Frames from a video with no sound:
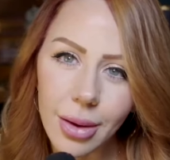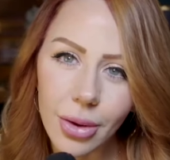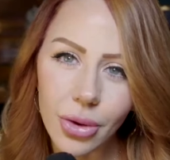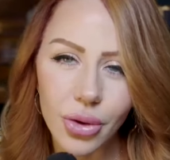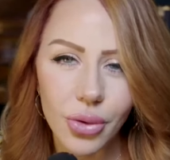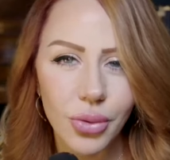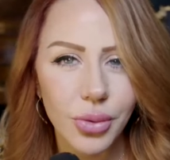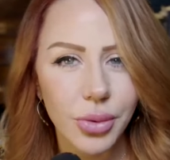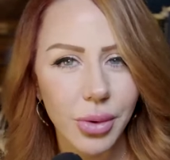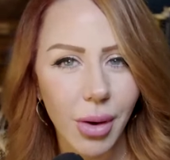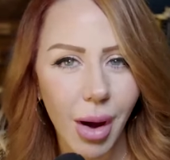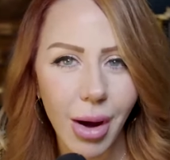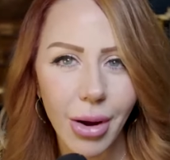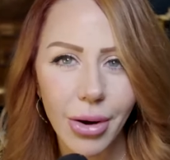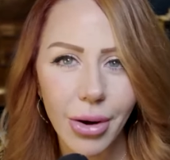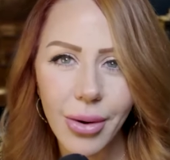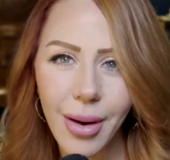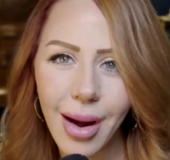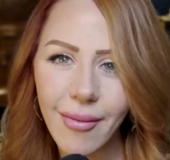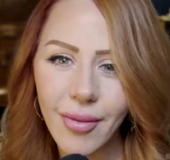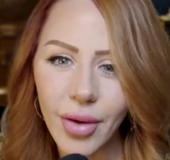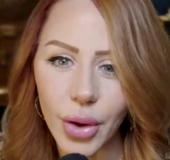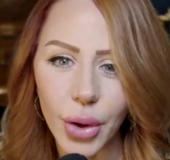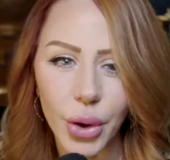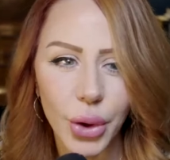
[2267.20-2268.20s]
Does your daughter
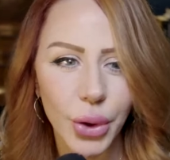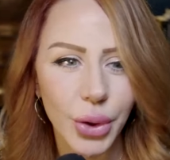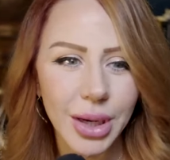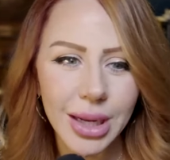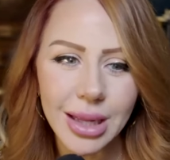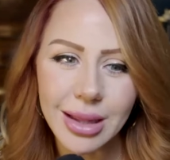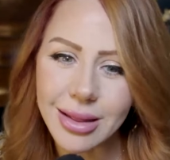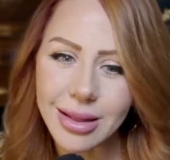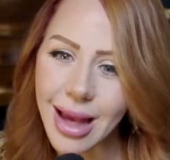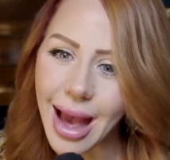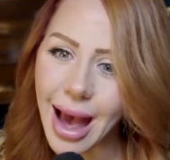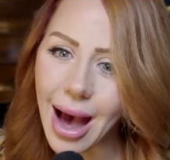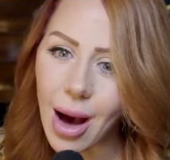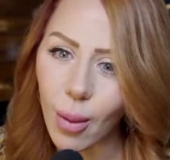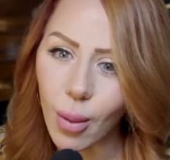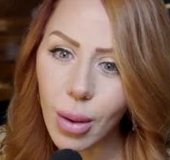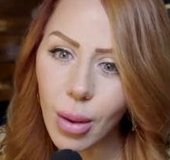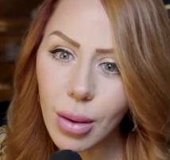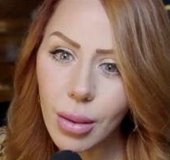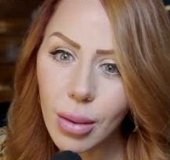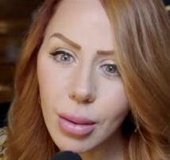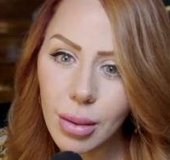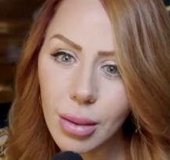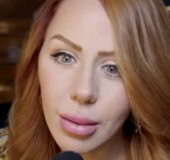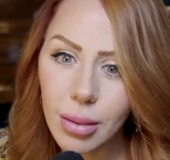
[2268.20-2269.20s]
have a hooded
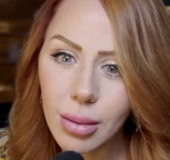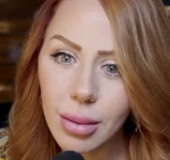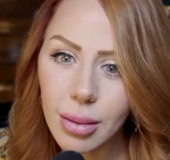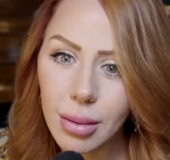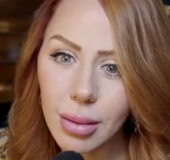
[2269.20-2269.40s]
towel?